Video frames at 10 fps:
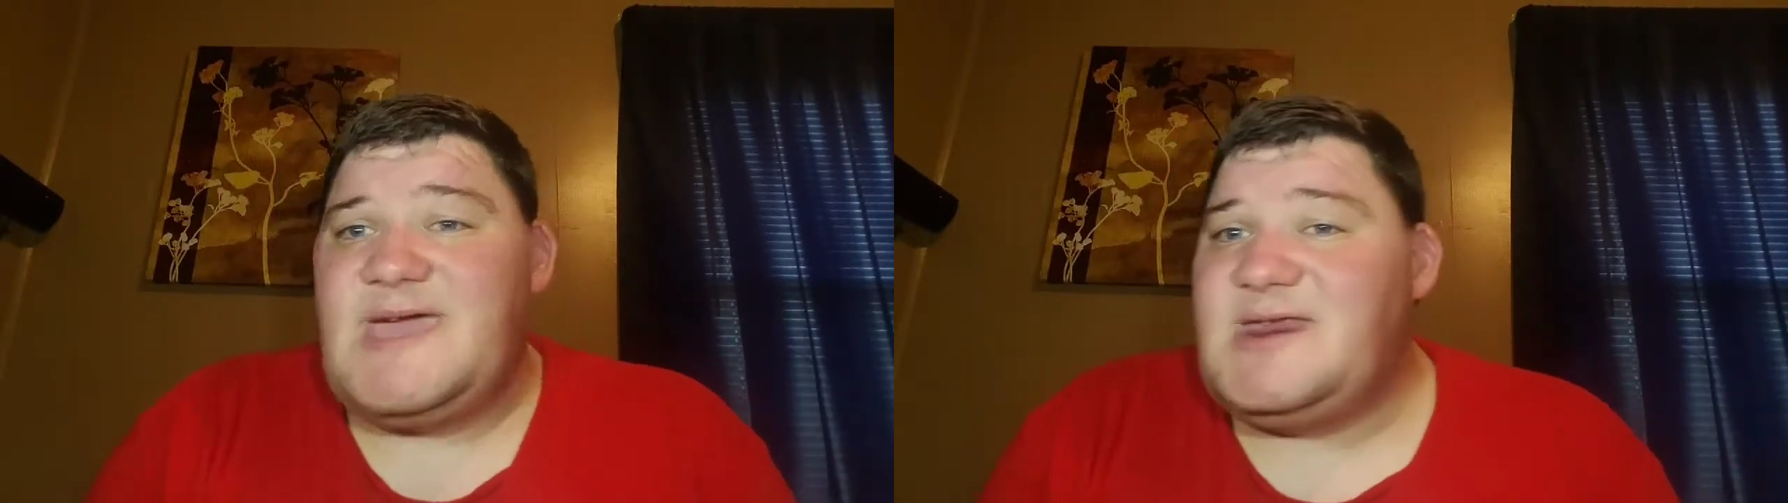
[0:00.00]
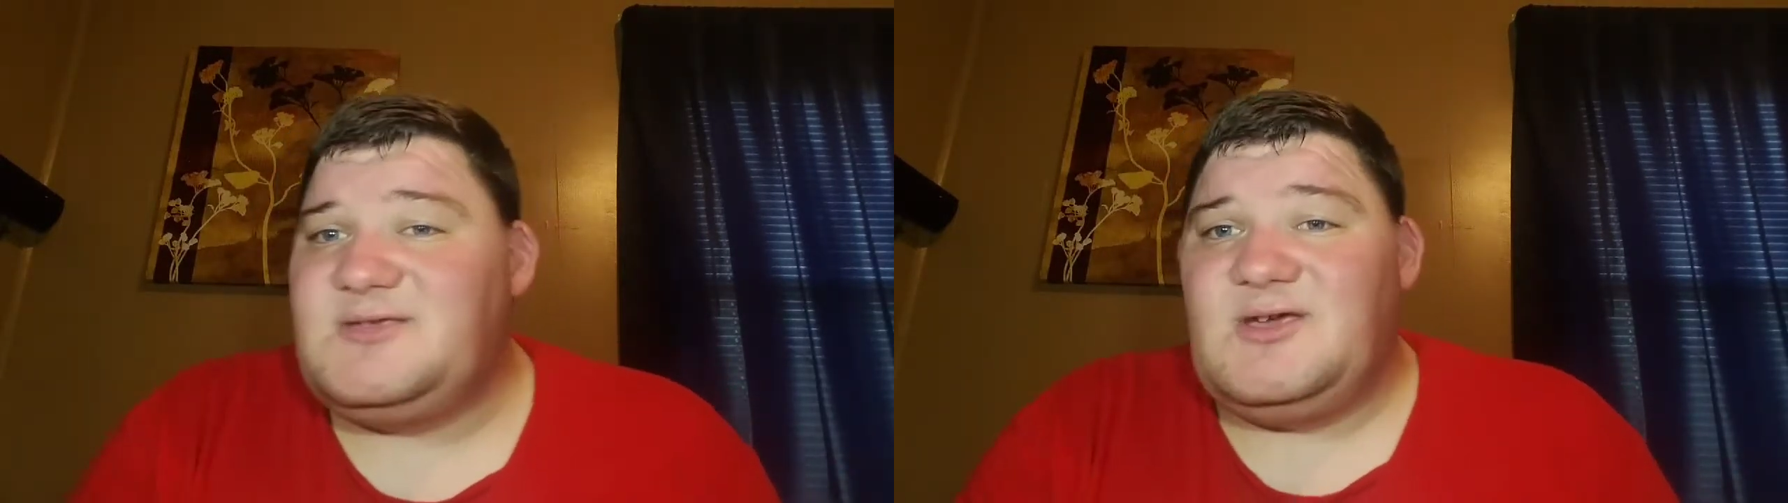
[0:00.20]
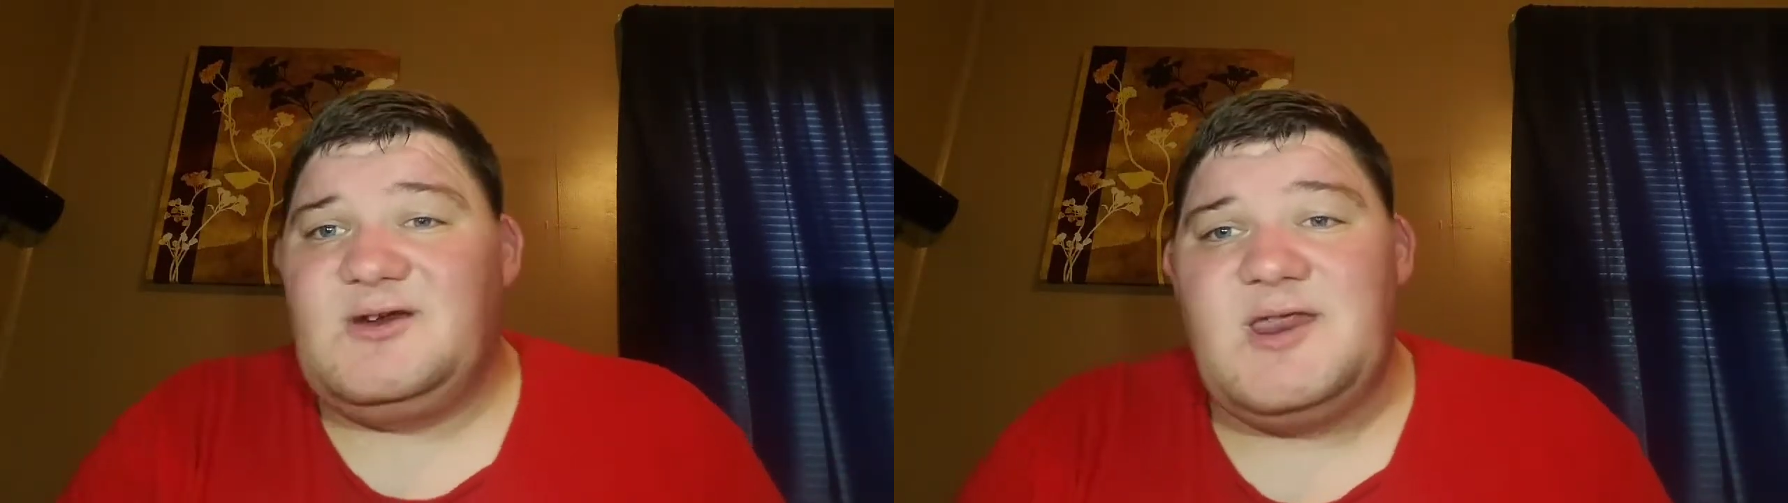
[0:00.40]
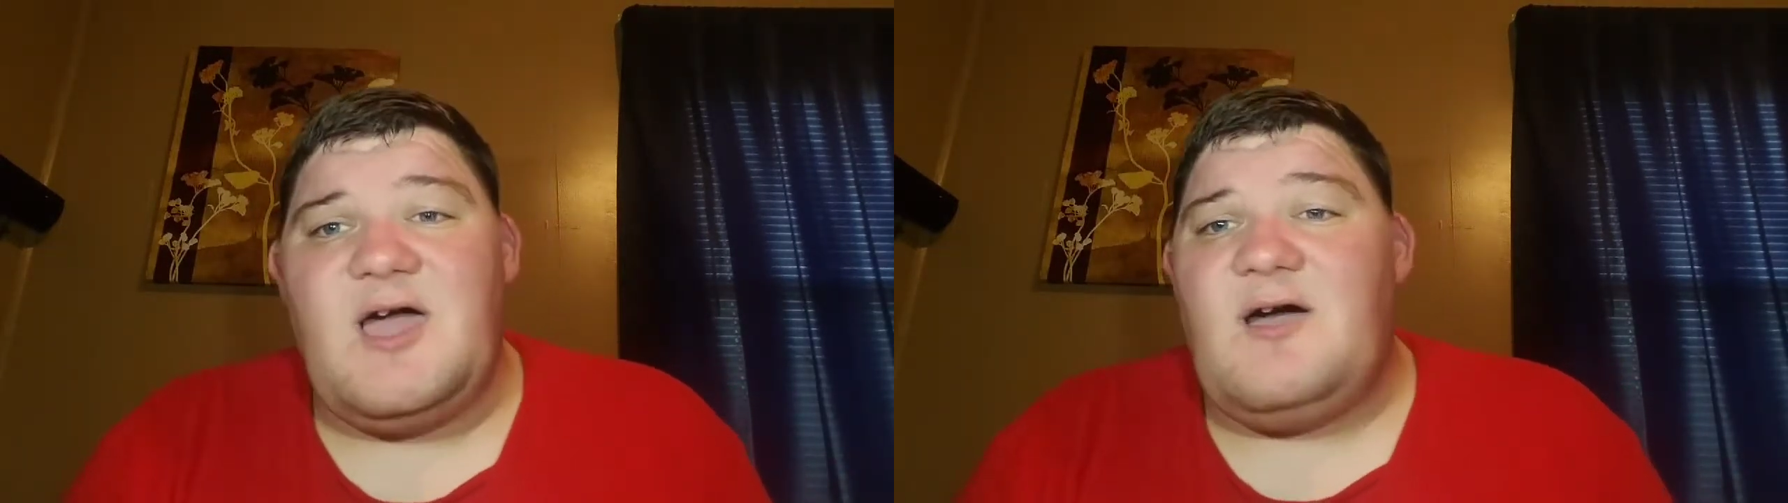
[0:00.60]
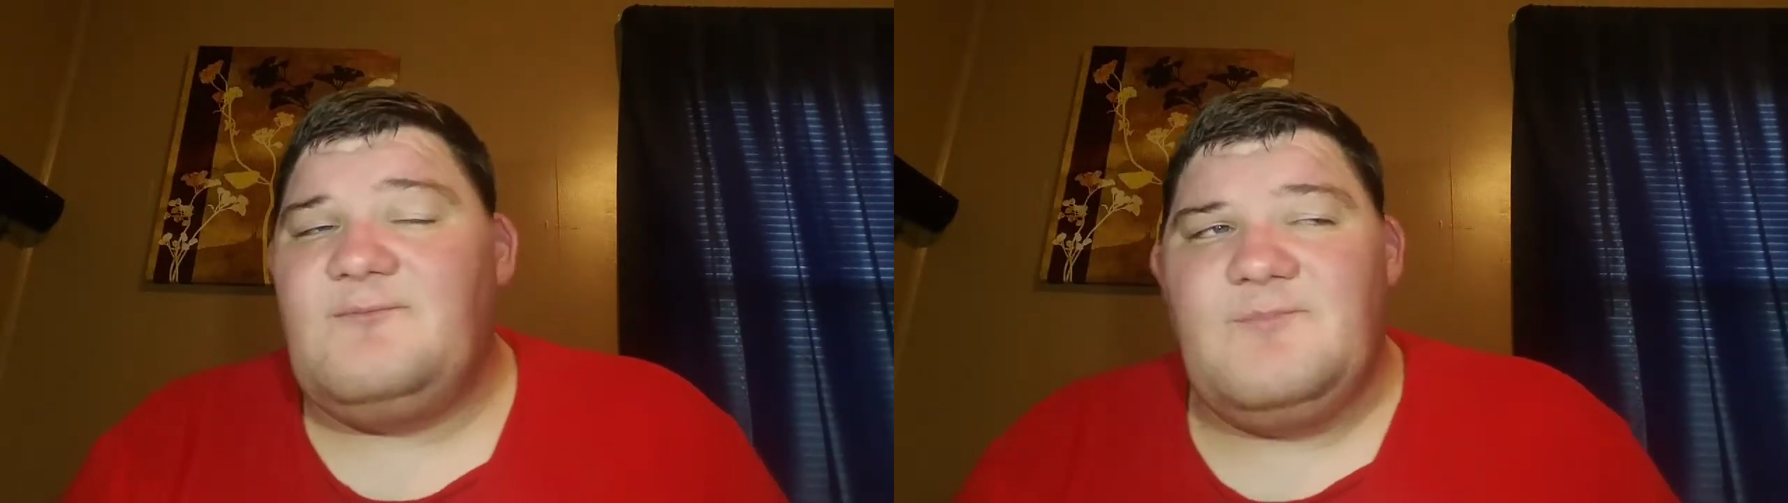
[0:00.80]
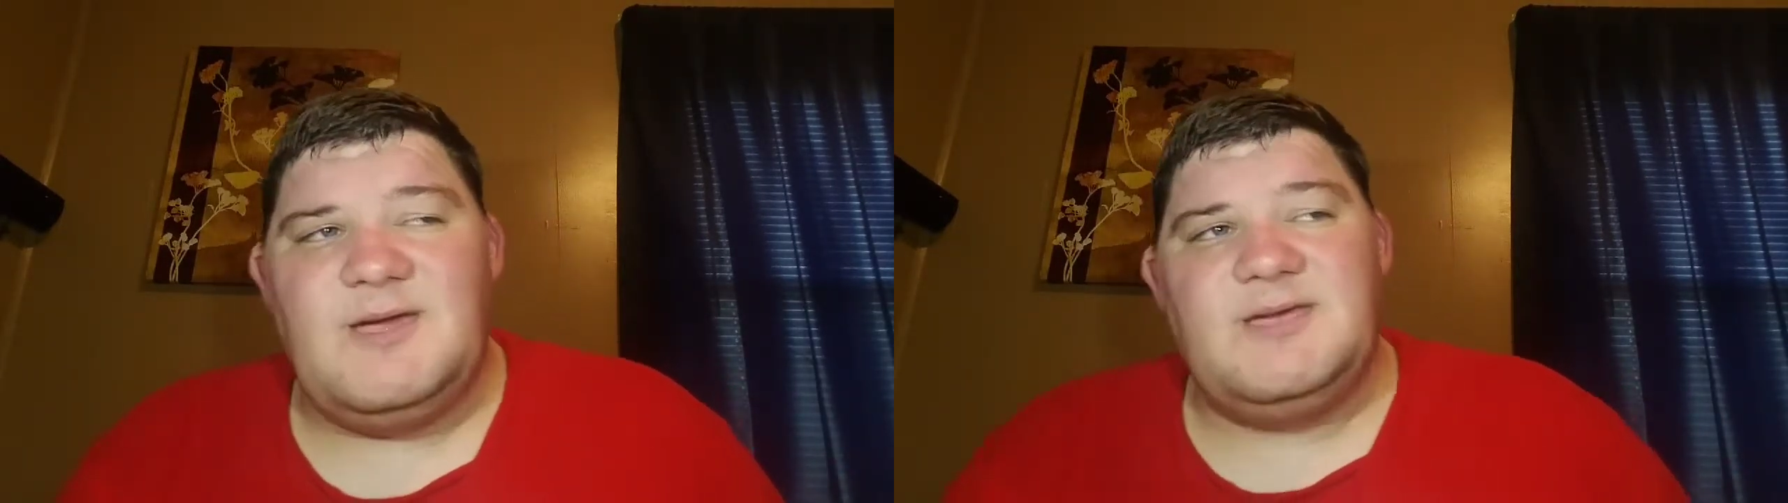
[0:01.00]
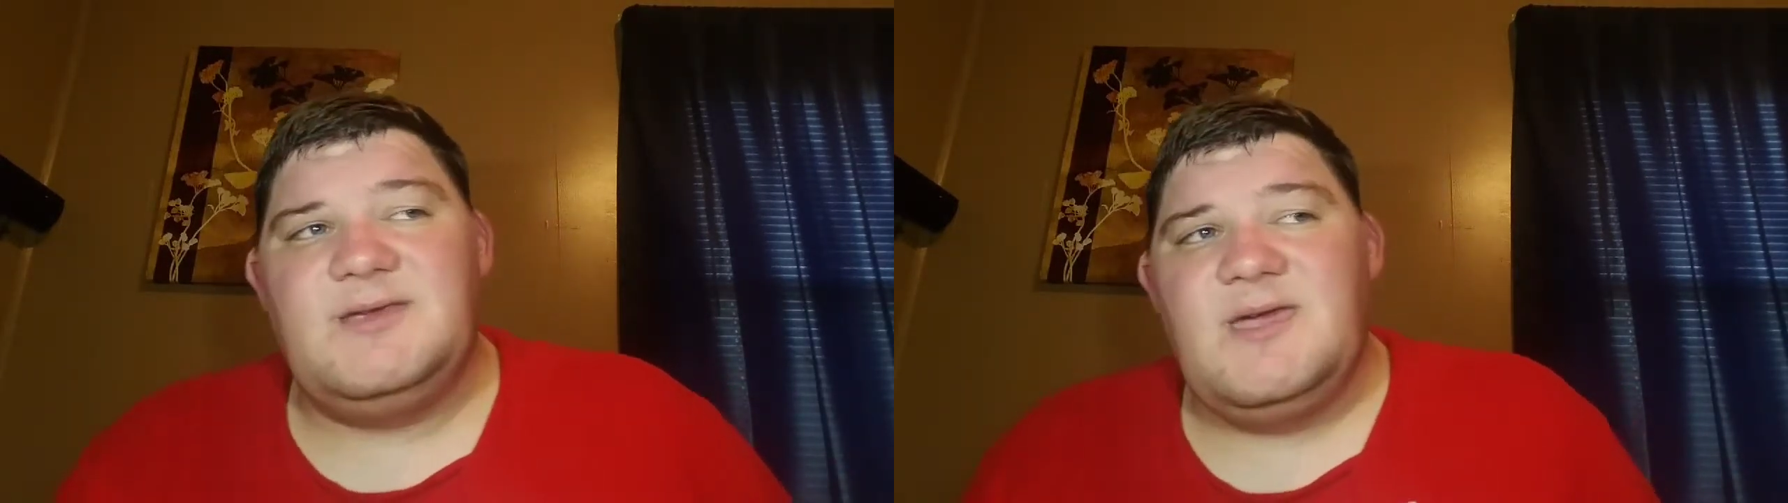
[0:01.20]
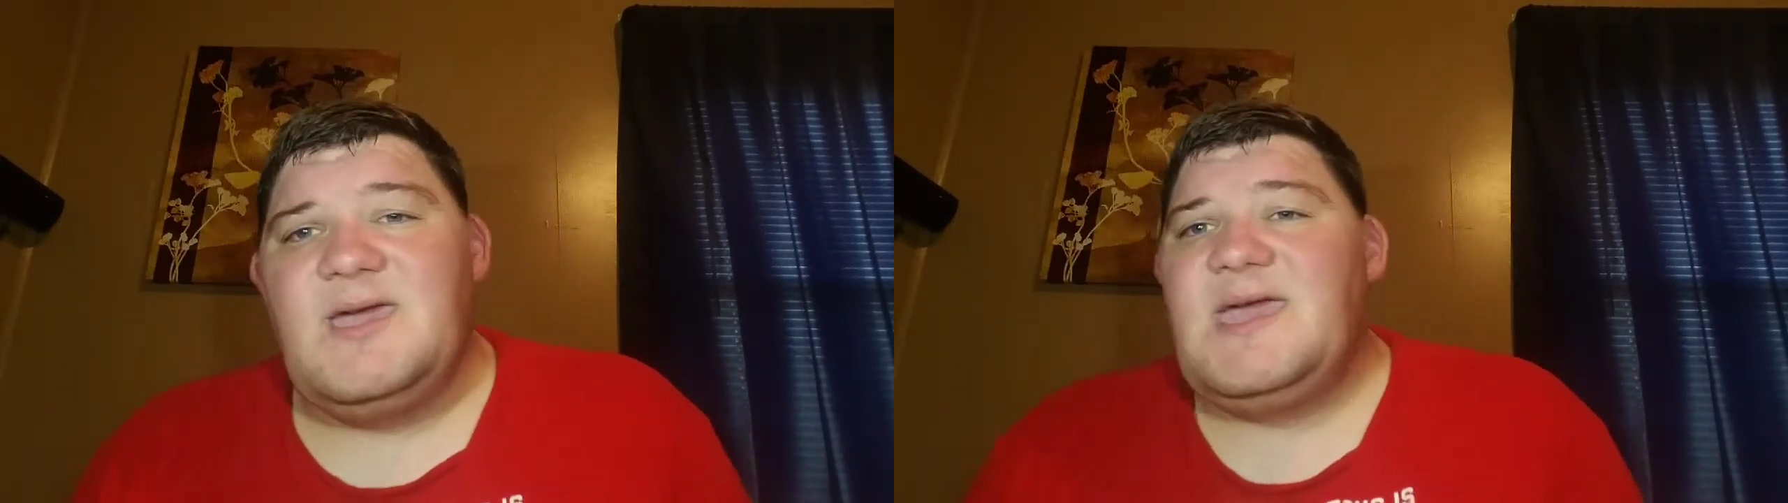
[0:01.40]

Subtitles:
at it, turn it off, but